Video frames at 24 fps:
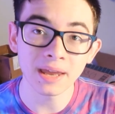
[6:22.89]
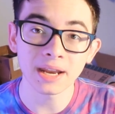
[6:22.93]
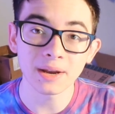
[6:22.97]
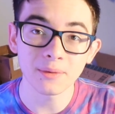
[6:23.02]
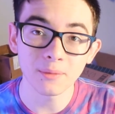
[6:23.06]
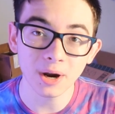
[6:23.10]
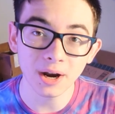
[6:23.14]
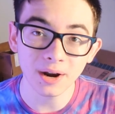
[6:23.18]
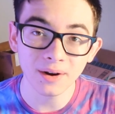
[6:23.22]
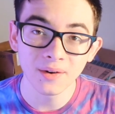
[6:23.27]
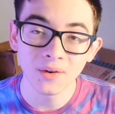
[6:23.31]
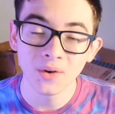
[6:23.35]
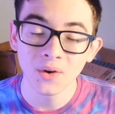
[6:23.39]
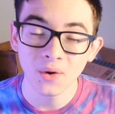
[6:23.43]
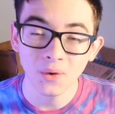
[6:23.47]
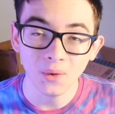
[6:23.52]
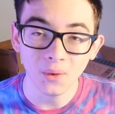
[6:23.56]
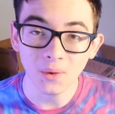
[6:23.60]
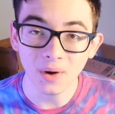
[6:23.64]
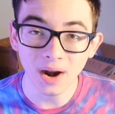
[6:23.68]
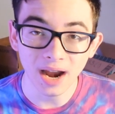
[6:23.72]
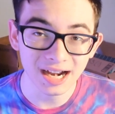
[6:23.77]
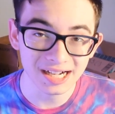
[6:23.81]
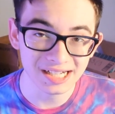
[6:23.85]
anywhere
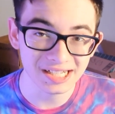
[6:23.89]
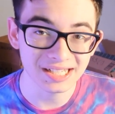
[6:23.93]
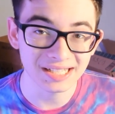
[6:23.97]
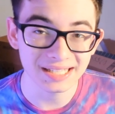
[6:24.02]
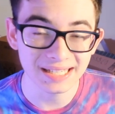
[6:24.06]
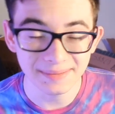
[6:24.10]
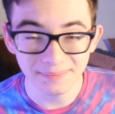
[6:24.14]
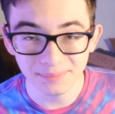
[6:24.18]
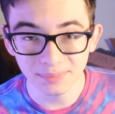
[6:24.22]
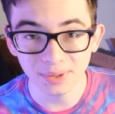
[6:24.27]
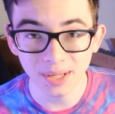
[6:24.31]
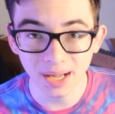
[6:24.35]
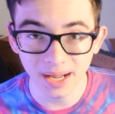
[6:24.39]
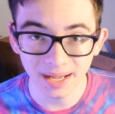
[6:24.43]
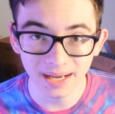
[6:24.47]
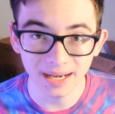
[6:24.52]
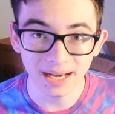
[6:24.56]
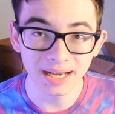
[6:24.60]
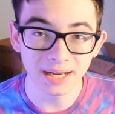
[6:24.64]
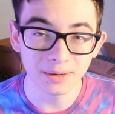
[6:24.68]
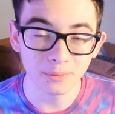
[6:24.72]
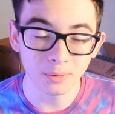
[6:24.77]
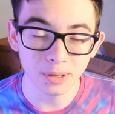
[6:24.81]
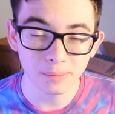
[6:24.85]
or actually see
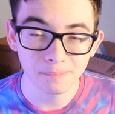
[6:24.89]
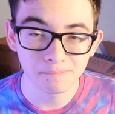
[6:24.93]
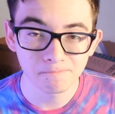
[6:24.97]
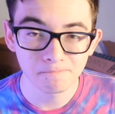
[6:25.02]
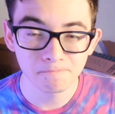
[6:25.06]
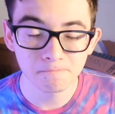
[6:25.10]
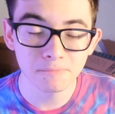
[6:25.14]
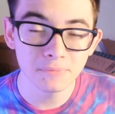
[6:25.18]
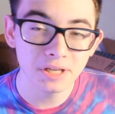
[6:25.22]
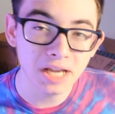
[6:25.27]
playing anywhere.